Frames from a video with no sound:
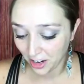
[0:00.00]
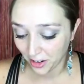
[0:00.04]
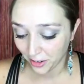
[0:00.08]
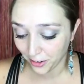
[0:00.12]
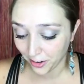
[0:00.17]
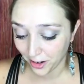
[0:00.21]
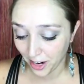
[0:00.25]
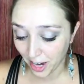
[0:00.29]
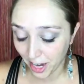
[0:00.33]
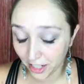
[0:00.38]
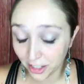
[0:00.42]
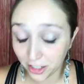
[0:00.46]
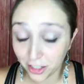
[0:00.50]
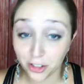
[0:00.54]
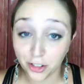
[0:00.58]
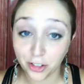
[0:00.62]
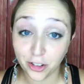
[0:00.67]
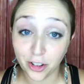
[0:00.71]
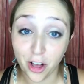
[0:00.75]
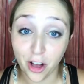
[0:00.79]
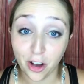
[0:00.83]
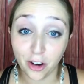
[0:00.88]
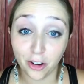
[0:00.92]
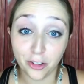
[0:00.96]
your lashes
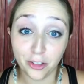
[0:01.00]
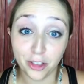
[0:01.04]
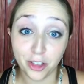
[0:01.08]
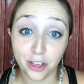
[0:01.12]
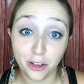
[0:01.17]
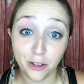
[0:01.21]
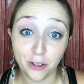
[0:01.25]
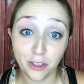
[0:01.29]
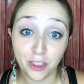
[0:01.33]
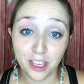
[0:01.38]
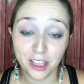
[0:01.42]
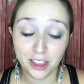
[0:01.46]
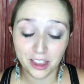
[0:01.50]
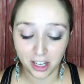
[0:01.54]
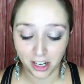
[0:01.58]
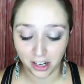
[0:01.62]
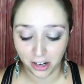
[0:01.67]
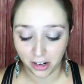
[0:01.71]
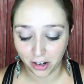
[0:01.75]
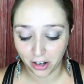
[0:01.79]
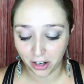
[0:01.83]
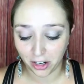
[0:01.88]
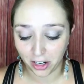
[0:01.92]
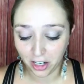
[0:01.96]
are longer than you think they
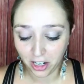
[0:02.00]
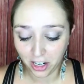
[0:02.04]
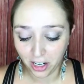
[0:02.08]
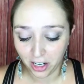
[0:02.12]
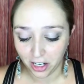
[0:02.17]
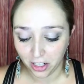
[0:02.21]
are.